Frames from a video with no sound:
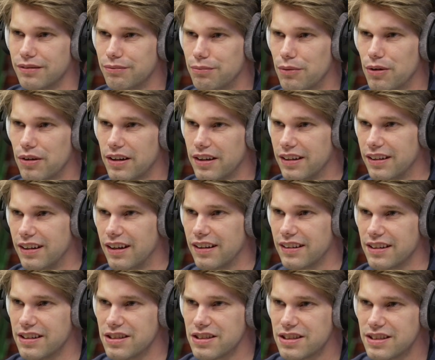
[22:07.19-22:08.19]
more in
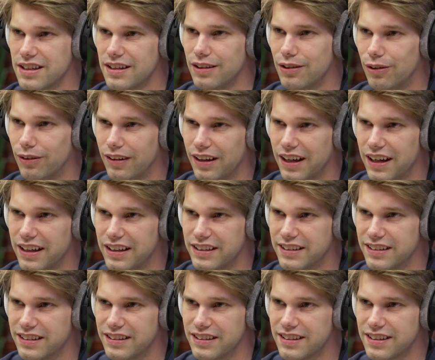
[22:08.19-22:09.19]
like this single
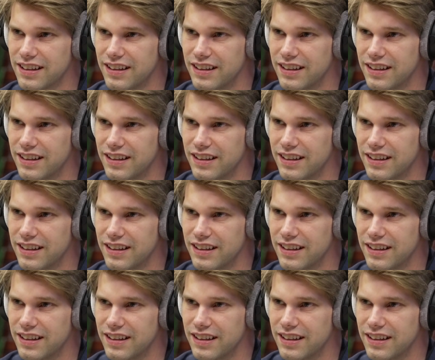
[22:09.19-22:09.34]
agent,